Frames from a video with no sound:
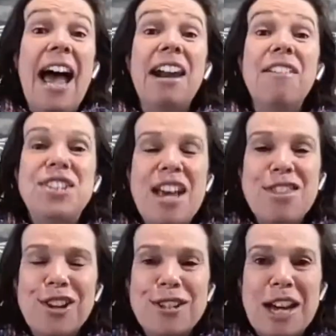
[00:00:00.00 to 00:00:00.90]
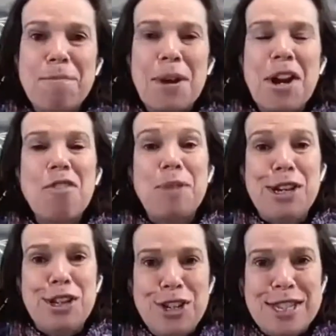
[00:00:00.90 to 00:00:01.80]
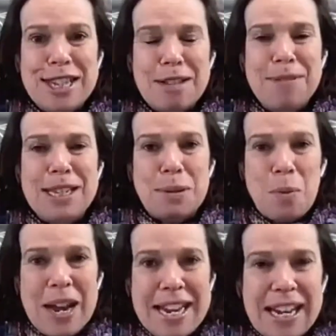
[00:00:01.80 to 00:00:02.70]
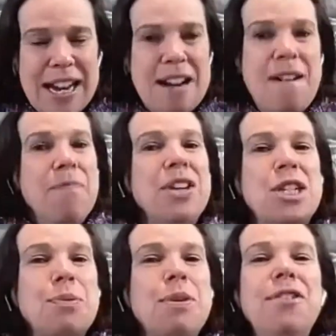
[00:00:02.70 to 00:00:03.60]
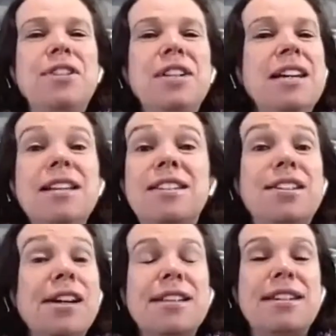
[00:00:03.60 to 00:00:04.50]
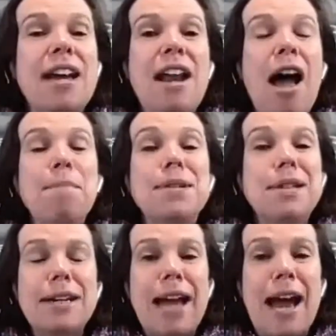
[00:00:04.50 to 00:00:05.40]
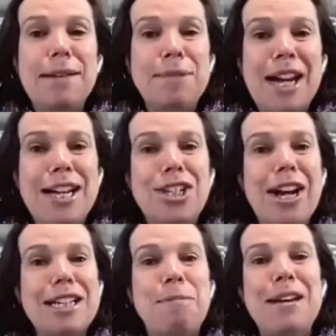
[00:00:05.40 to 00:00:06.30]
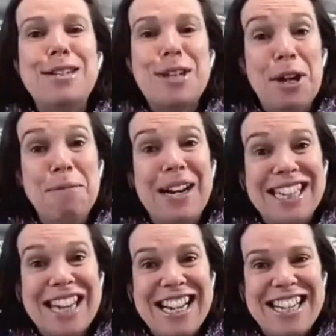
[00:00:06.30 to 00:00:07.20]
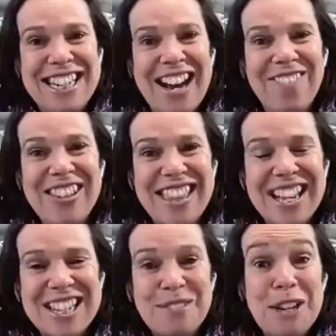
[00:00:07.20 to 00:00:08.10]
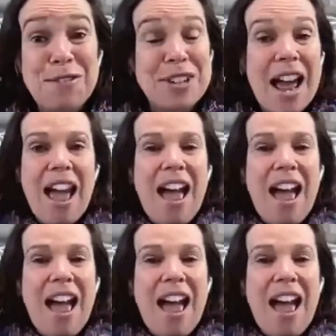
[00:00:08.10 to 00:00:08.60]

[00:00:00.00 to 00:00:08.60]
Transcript: and I've set those up and I've been using them this week. The Swift is just an absolute game changer. It's been so much easier with that Swift.